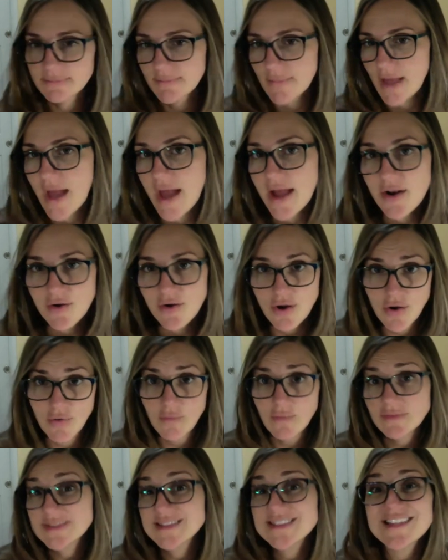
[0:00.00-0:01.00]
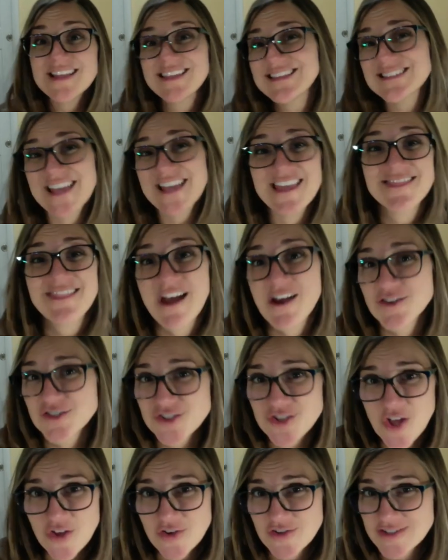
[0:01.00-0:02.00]
I don't know, let's say
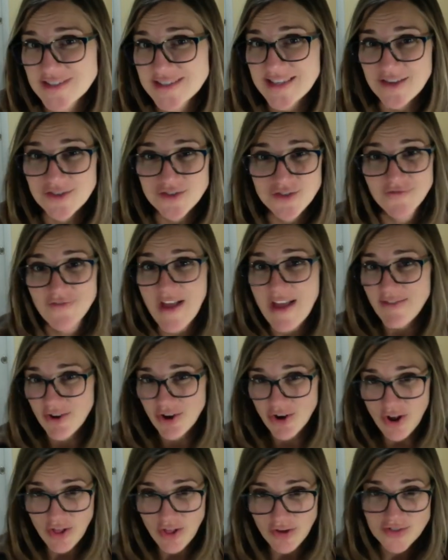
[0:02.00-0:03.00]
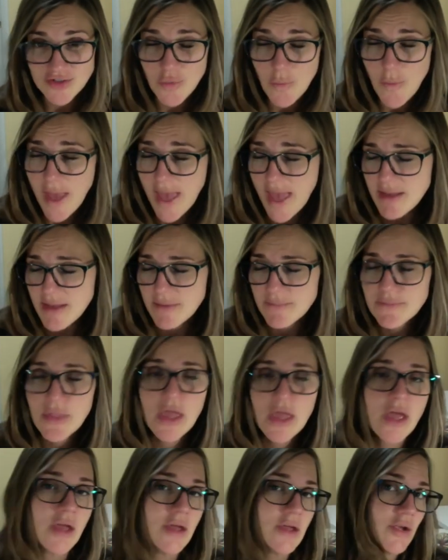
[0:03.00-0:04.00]
$1,000 in sales, you're $500 away,
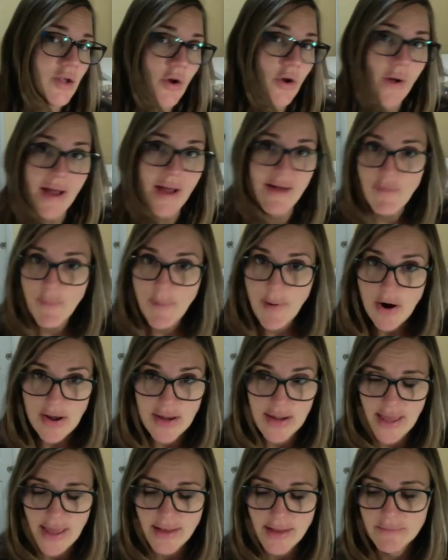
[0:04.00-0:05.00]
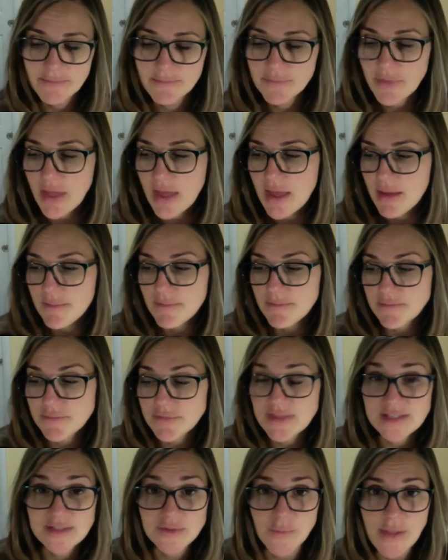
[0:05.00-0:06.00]
you don't have a party yet
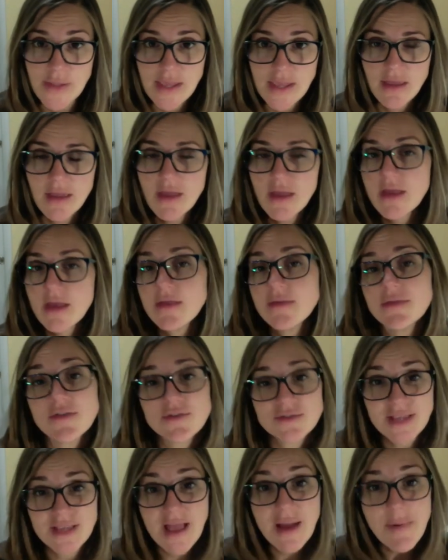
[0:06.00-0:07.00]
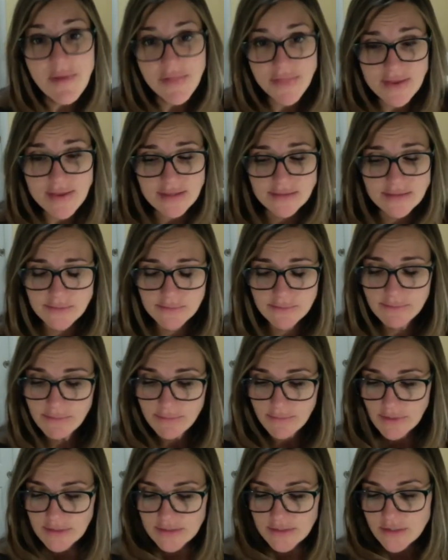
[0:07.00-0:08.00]
this week. There's a couple things,
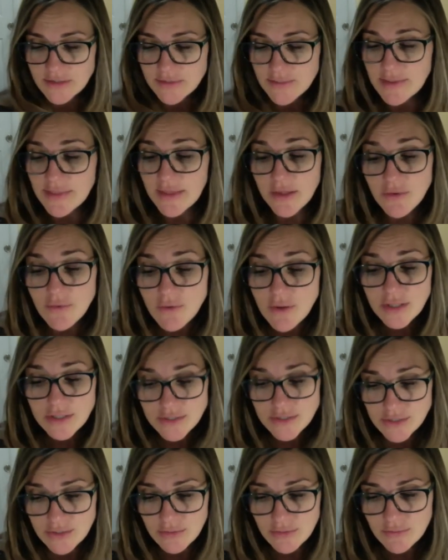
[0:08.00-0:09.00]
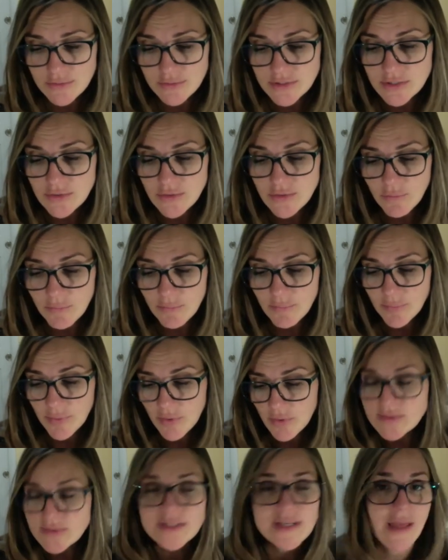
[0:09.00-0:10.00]
excuse me, that you can do to
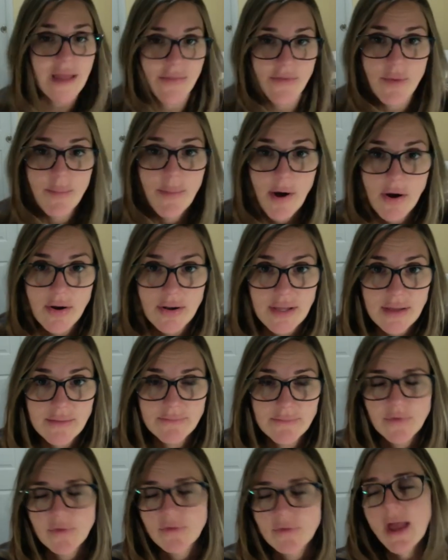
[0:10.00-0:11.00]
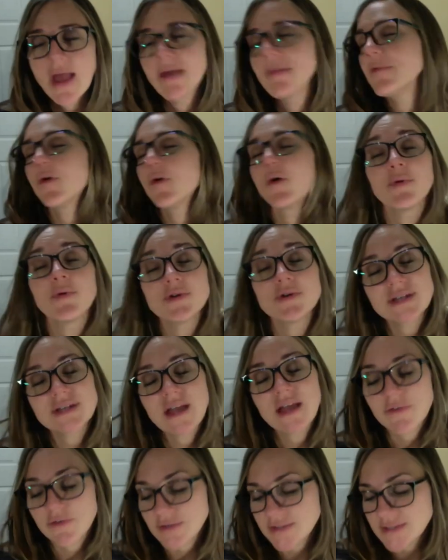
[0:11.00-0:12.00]
pull together a party, okay, or pull
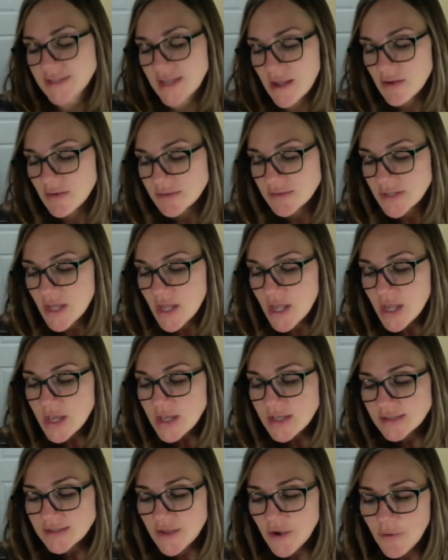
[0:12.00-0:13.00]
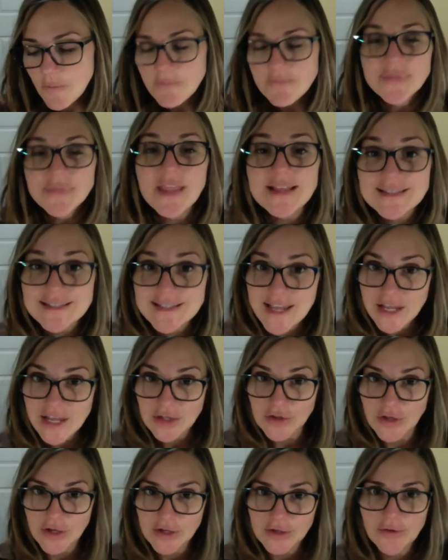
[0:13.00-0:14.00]
together sales. So let's take a
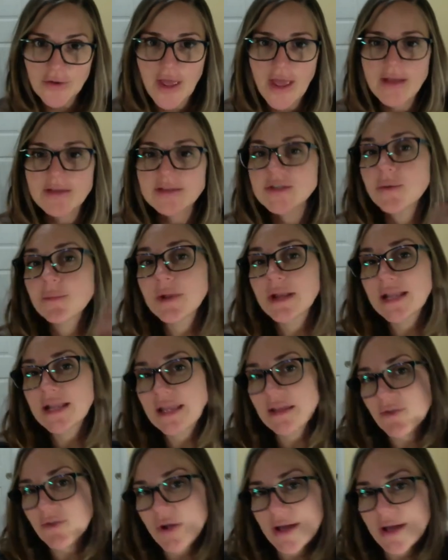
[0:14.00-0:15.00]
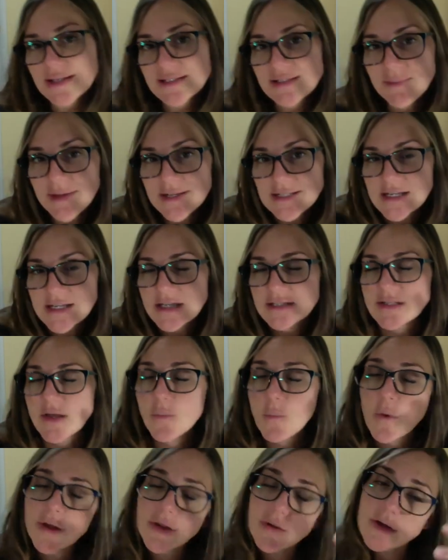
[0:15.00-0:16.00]
look, okay? So I'm going to give you guys some ideas on
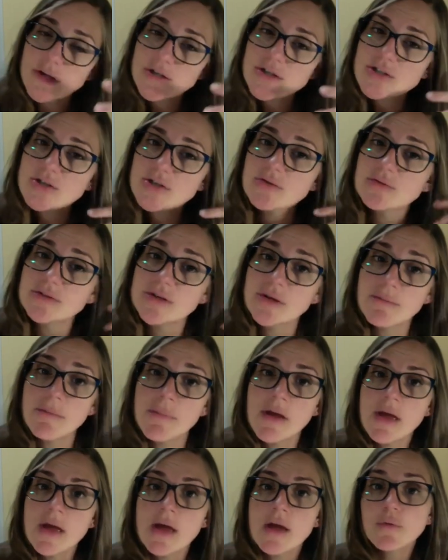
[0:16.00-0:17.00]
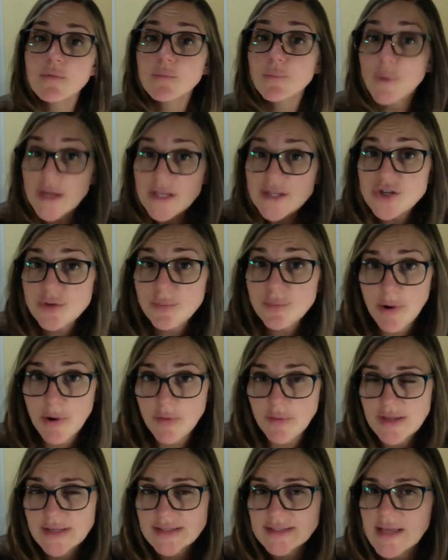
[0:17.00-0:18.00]
what you can do to reach your
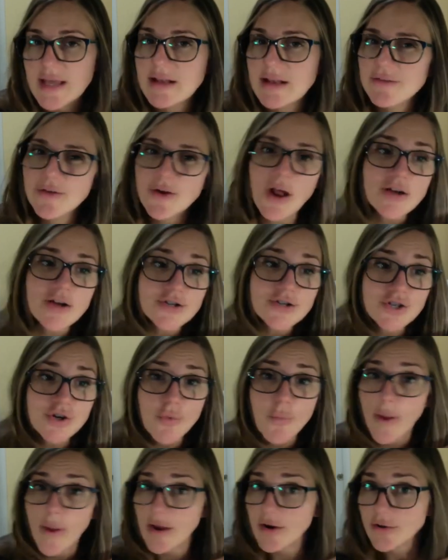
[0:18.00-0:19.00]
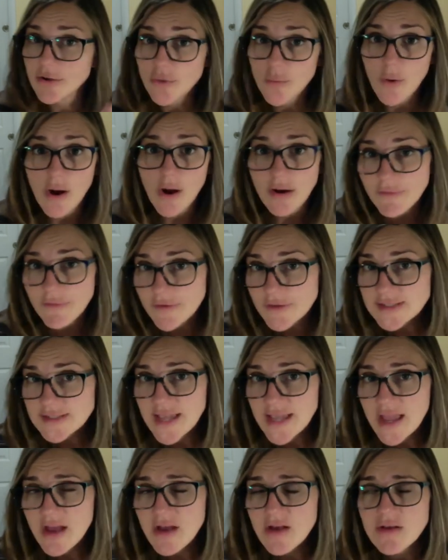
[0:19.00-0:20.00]
bonus. And if you're not sure where you are for
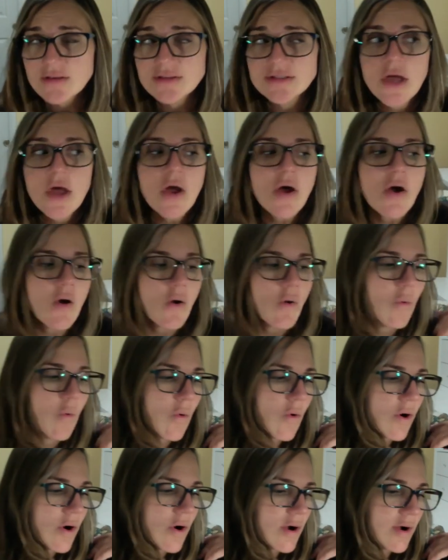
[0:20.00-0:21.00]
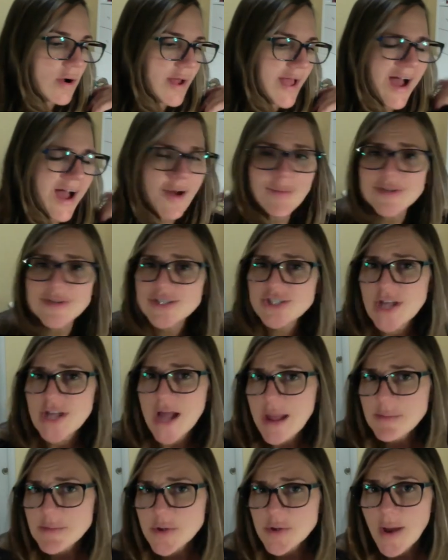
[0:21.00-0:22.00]
sales or how much
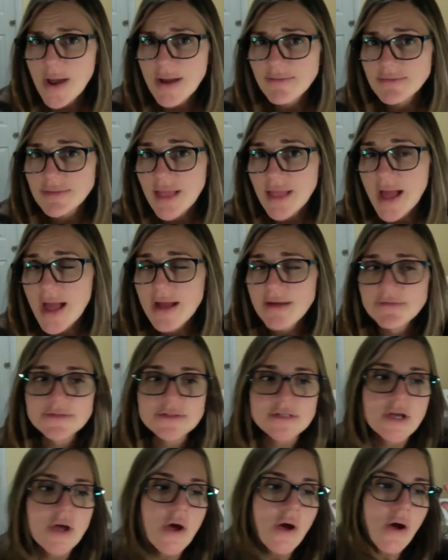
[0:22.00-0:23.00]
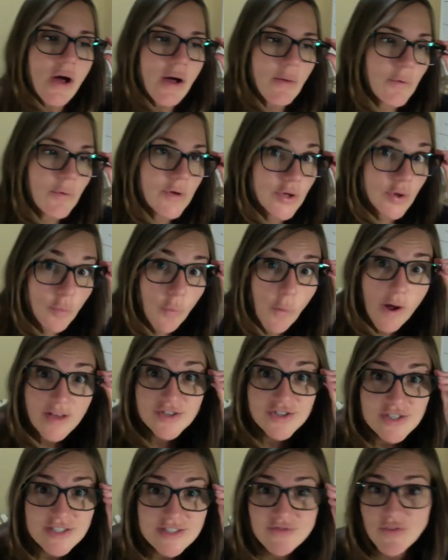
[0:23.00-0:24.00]
time you have left when you
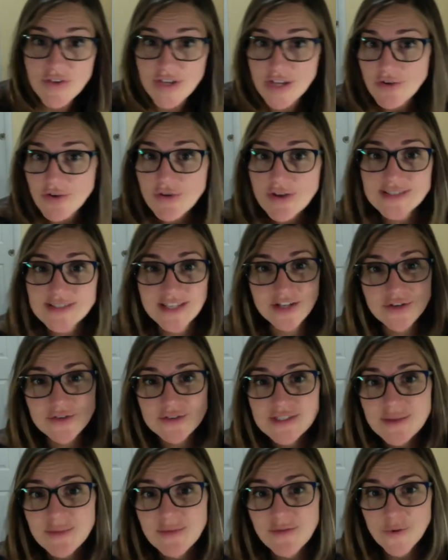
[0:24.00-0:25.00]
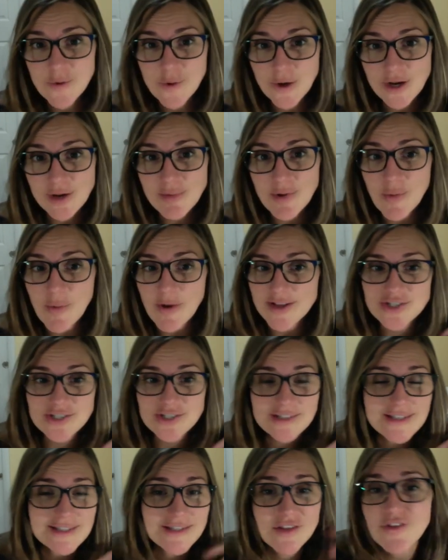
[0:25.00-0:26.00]
watch this video, because I know some of you are going to be watching
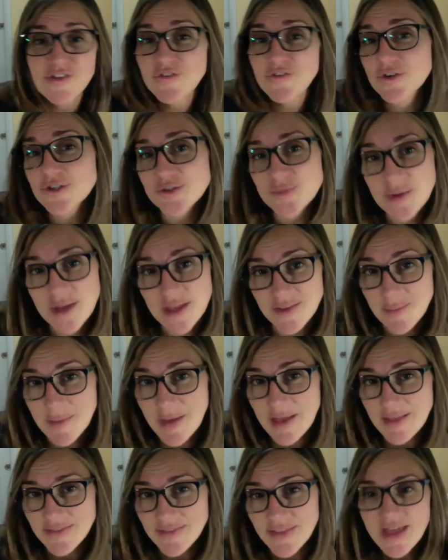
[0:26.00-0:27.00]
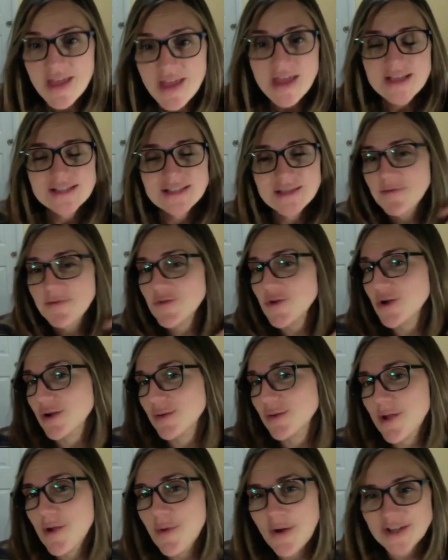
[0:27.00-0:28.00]
this on the first week of the month. Some of you are
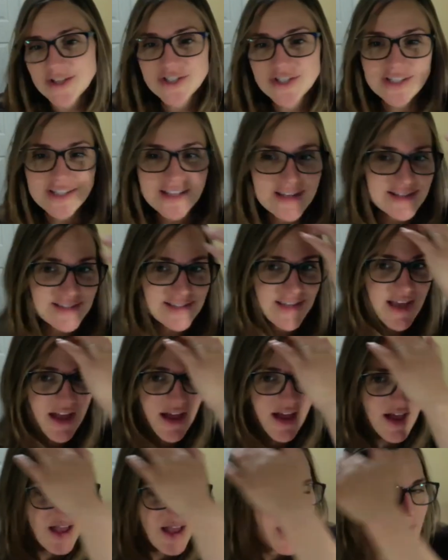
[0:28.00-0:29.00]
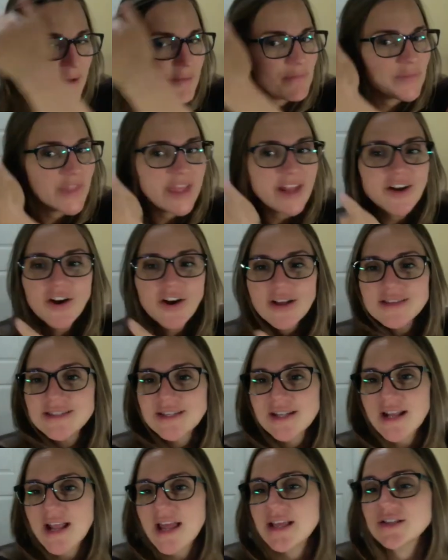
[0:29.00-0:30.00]
going to be watching this later on
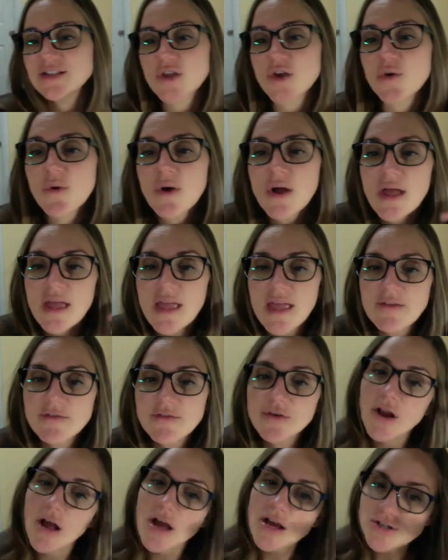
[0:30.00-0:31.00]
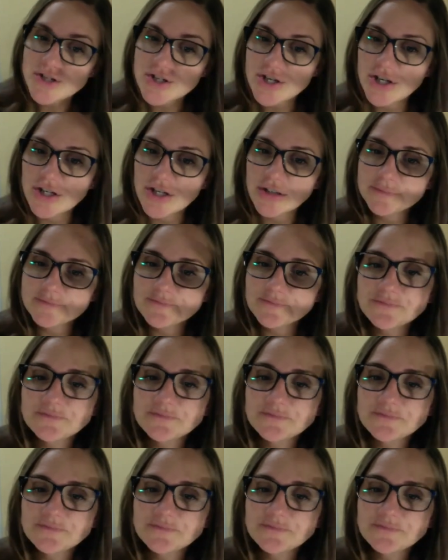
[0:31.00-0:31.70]
tonight. So if you're not sure,